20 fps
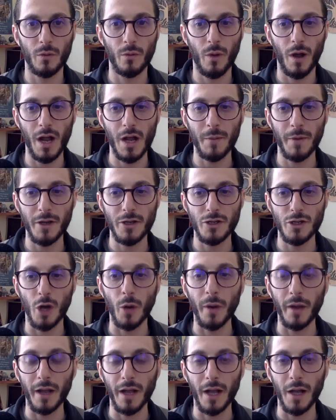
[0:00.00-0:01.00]
Why am I
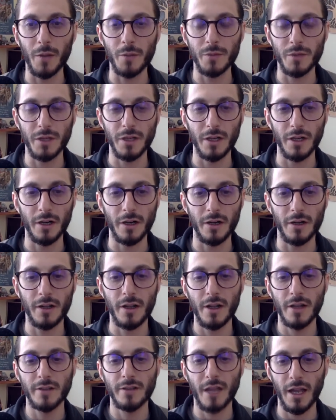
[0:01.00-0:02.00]
showing up here?
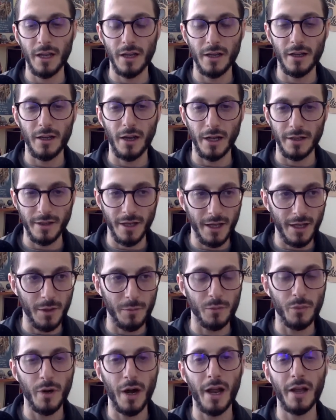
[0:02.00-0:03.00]
I take
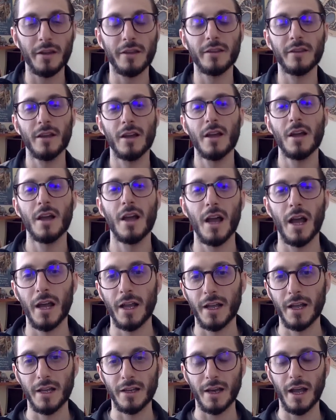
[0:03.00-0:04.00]
a breath,
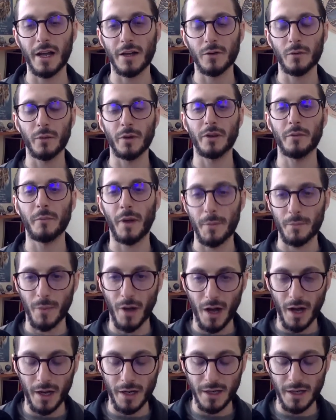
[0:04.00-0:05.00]
I connect with my
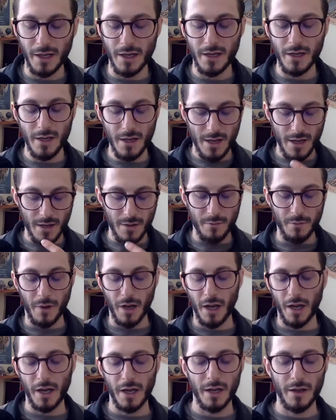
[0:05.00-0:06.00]
body,
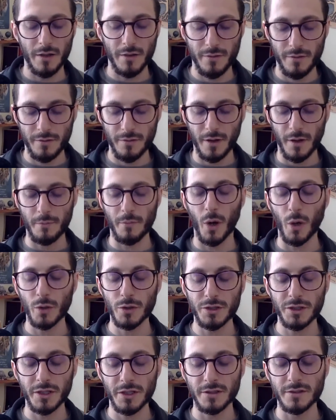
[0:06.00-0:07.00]
my
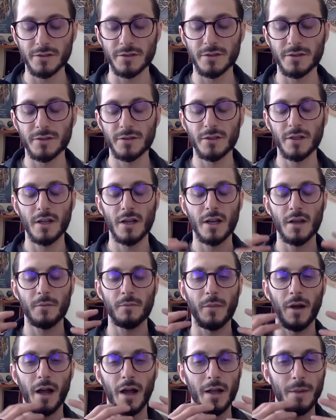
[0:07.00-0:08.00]
emotions,
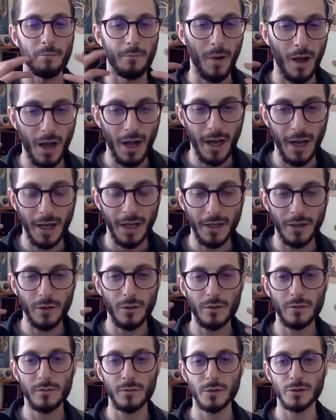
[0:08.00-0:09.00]
my
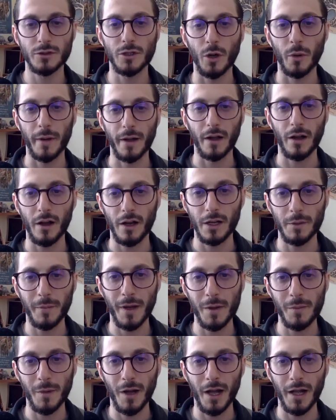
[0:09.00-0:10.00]
mind, what's going on in
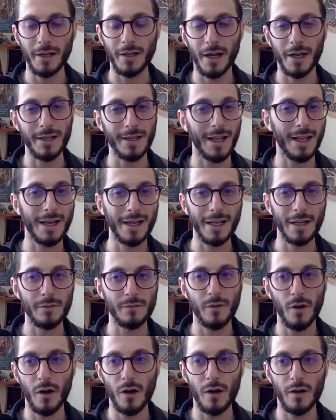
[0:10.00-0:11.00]
my mind, not getting
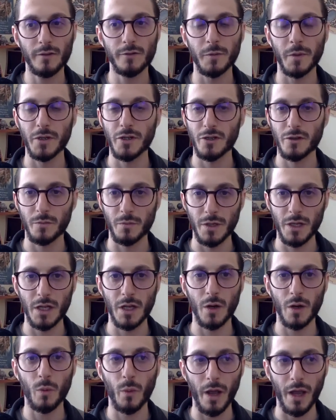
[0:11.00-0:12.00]
involved, but just
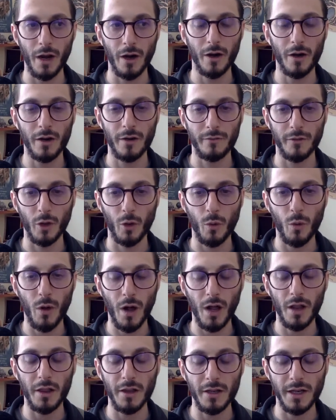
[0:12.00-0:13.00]
being aware of the
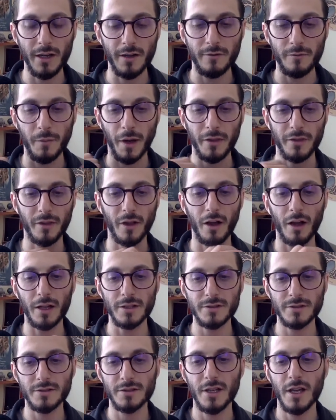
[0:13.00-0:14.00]
quality of my
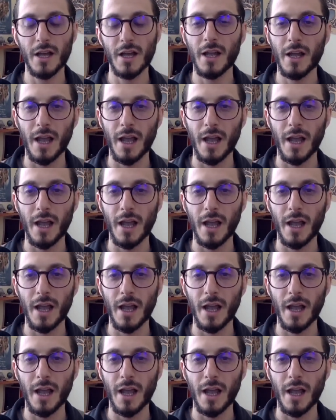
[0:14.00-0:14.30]
thoughts.